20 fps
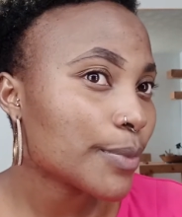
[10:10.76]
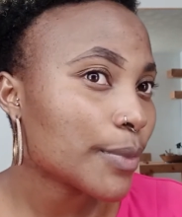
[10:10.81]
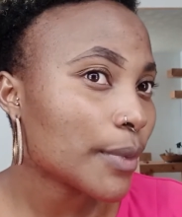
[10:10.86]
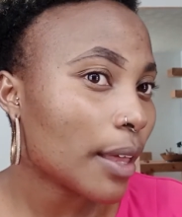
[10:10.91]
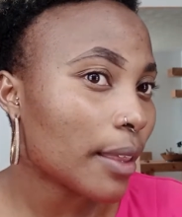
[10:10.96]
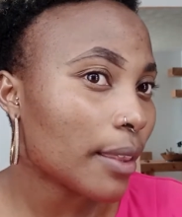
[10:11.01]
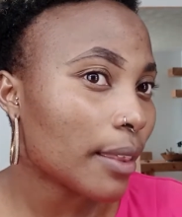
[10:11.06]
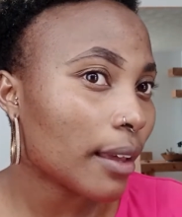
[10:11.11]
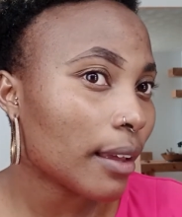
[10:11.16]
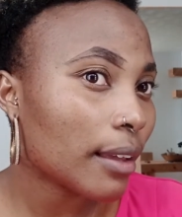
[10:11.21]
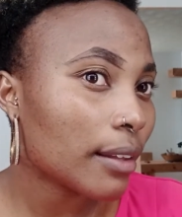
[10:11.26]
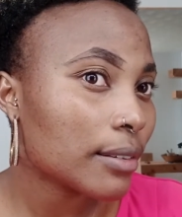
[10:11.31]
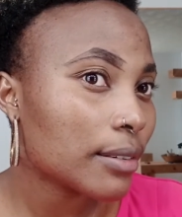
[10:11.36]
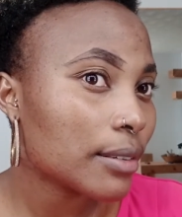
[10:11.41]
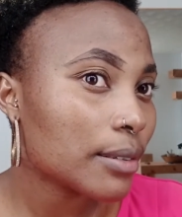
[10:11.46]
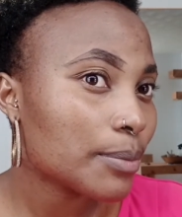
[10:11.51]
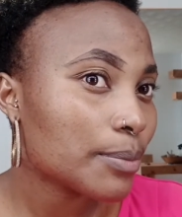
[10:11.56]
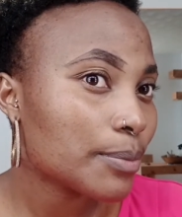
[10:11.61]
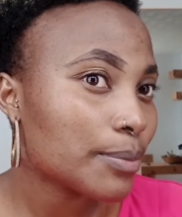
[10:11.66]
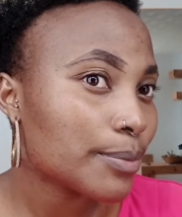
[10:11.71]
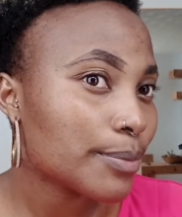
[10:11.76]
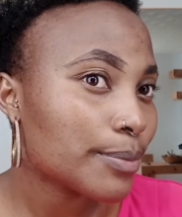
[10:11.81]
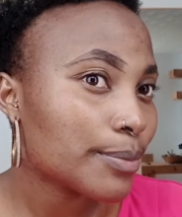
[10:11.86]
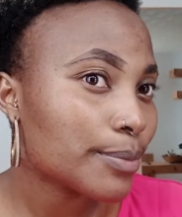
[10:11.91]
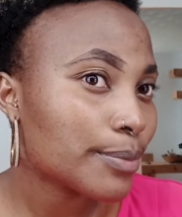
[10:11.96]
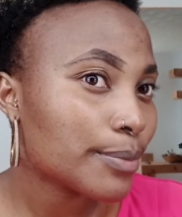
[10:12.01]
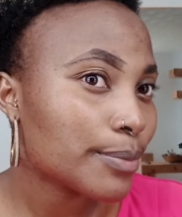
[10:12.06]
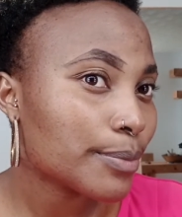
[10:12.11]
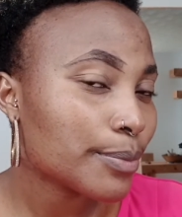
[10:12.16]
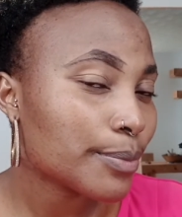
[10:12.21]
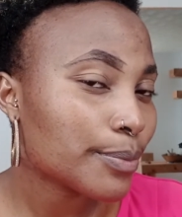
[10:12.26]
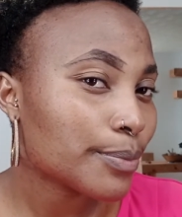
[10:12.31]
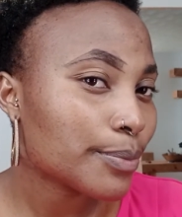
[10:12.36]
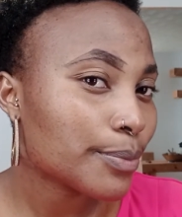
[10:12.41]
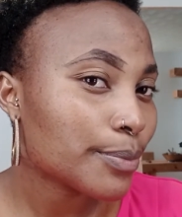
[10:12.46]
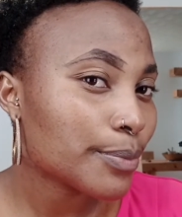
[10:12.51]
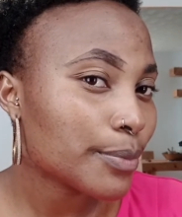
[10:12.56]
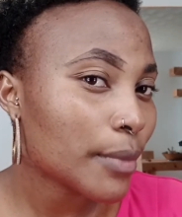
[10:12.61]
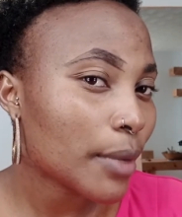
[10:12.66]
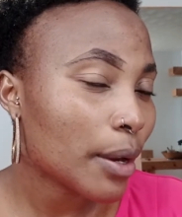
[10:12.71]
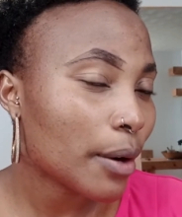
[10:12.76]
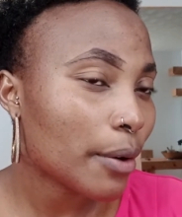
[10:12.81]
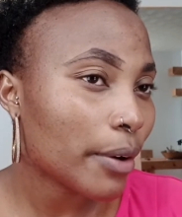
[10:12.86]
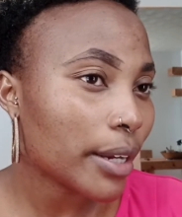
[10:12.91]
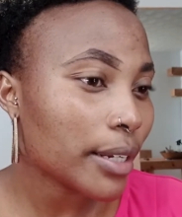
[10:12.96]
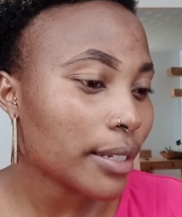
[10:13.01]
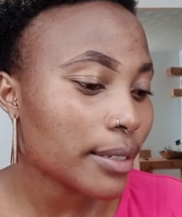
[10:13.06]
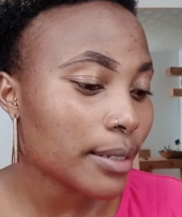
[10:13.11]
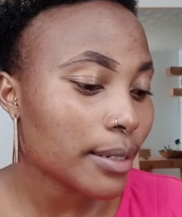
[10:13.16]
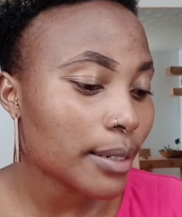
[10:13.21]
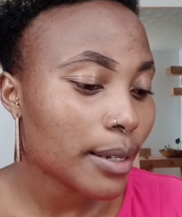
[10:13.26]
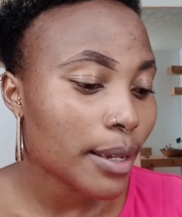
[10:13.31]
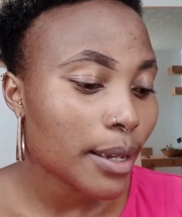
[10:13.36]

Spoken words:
at the end. Alright?